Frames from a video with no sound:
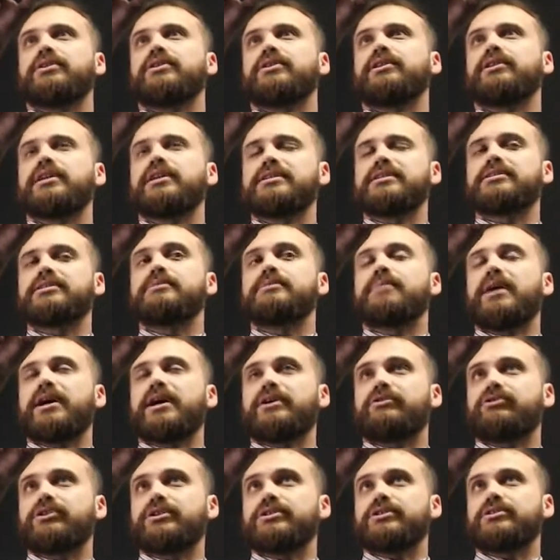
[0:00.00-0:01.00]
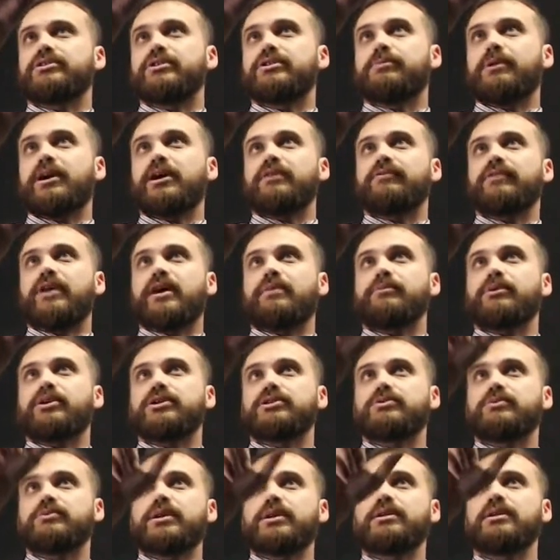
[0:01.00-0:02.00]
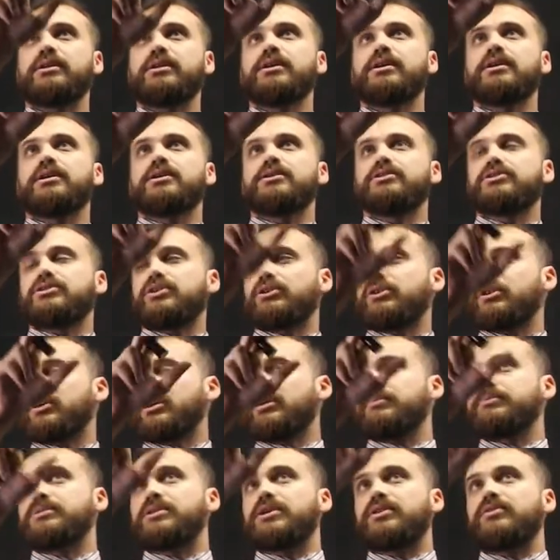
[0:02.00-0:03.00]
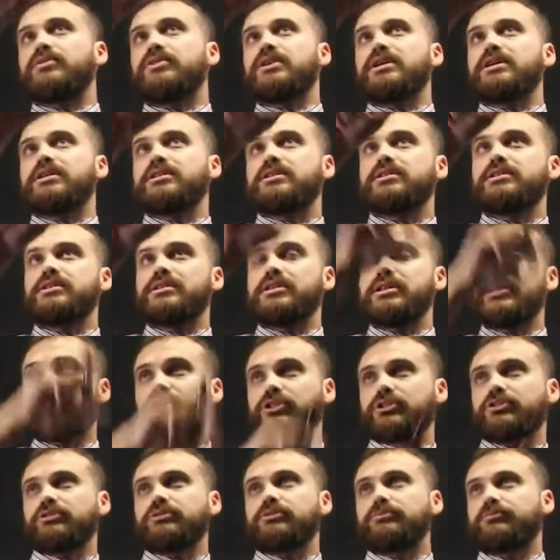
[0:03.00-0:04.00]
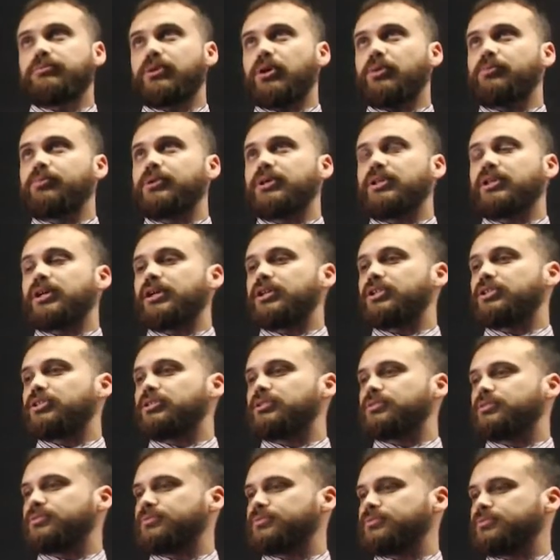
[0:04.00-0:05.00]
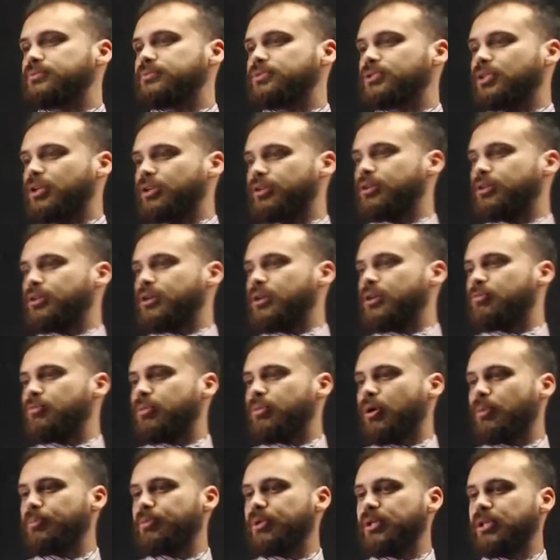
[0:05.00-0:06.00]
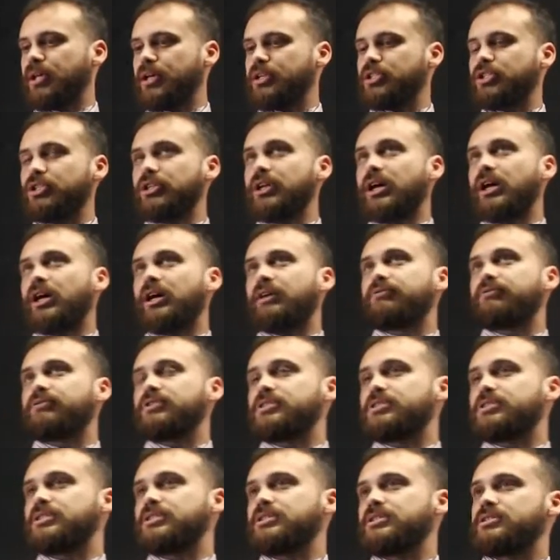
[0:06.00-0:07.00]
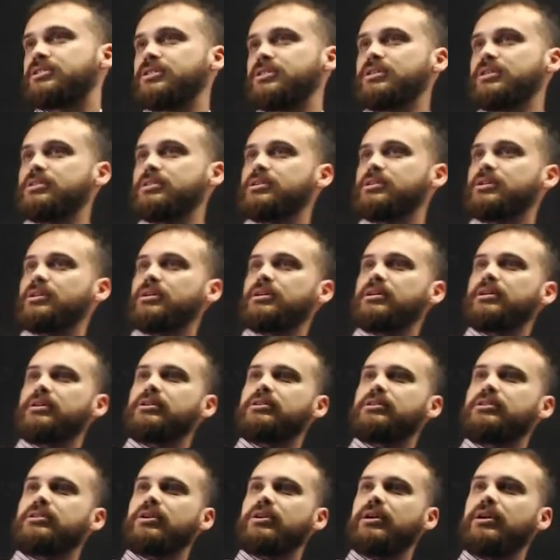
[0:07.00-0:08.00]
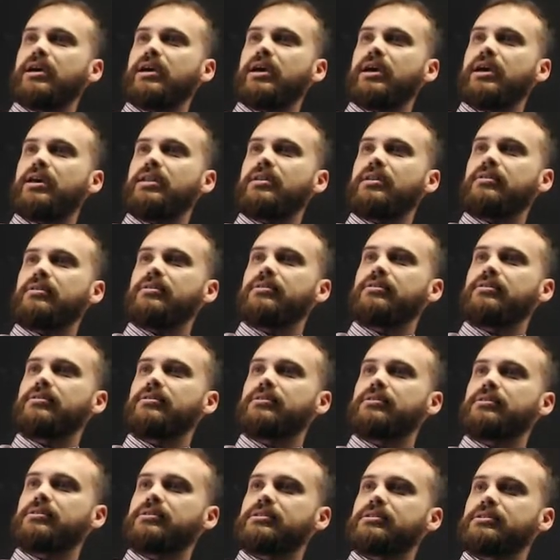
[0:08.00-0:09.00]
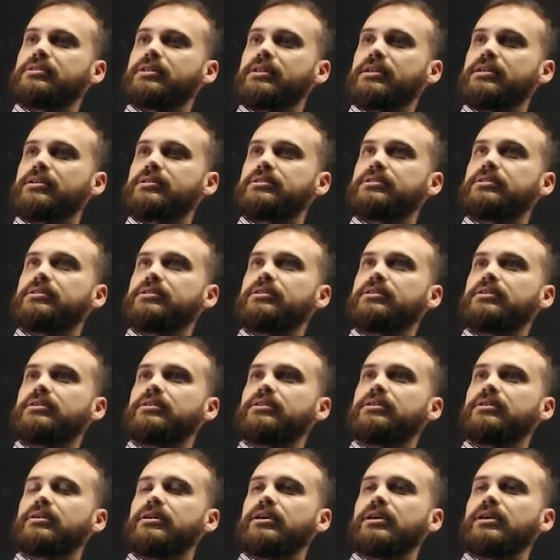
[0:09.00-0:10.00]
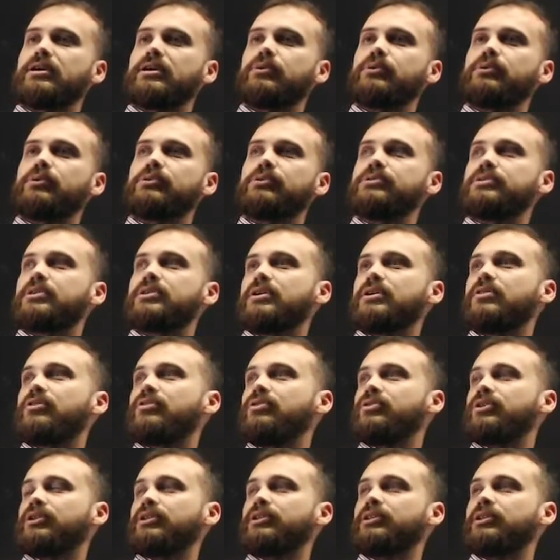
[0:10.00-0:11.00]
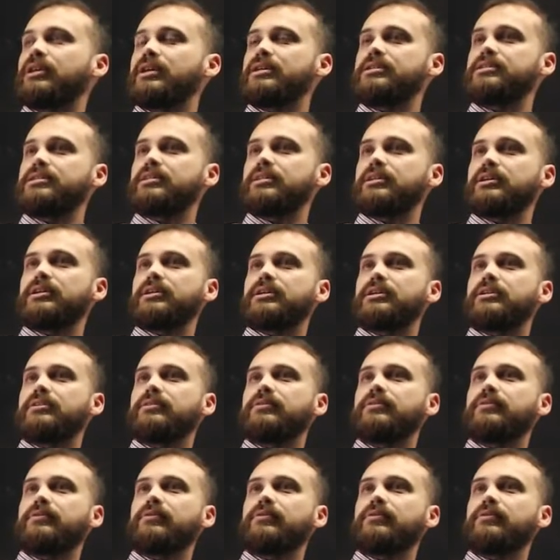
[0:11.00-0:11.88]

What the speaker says: the Leslie matrix to the power of R minus 1 times the initial population. So population after 6 years. So N6 equals the Leslie